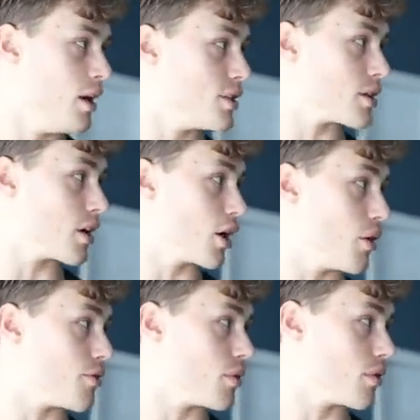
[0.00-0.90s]
just gonna
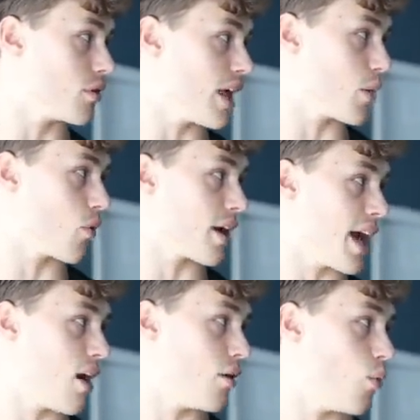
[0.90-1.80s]
go through a little leg
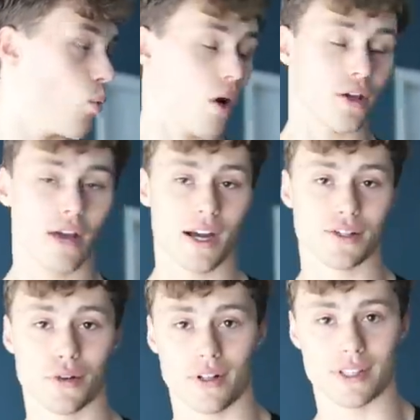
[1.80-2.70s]
workout, walk you
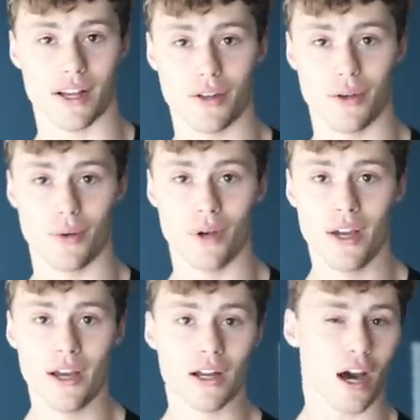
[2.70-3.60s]
guys through it and tell
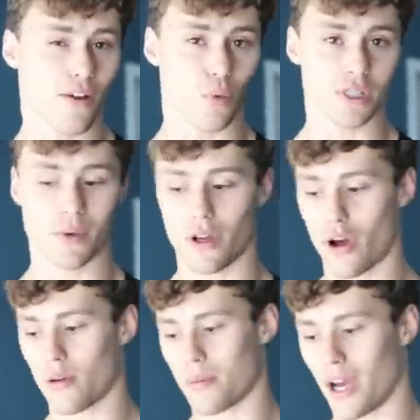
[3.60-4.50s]
you kind of what's been going
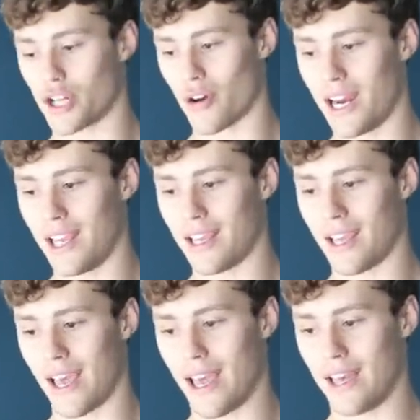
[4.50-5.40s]
on with my
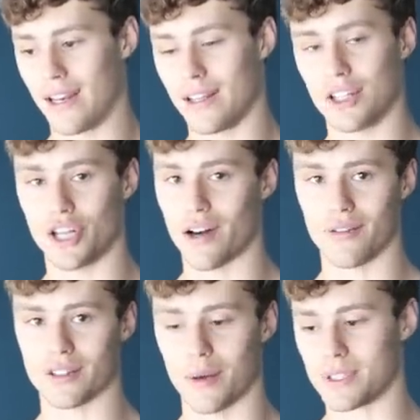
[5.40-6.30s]
training and
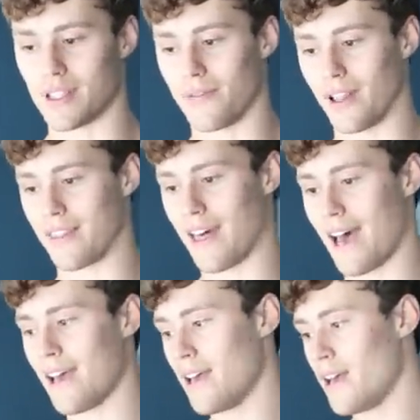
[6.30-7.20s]
general type of stuff like
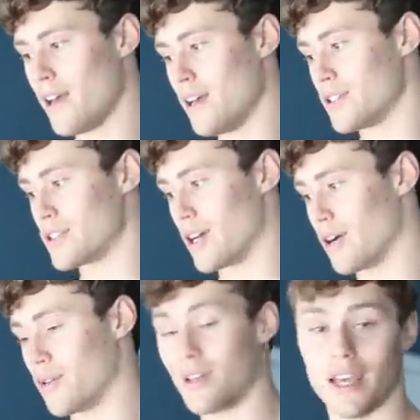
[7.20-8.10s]
that.
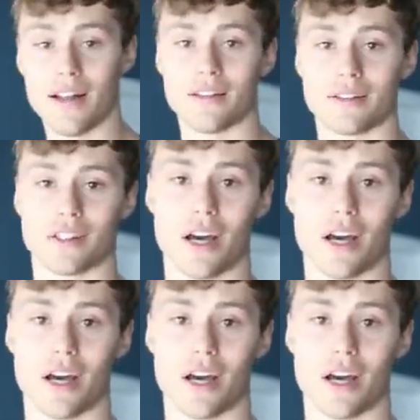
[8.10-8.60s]
So yeah, let's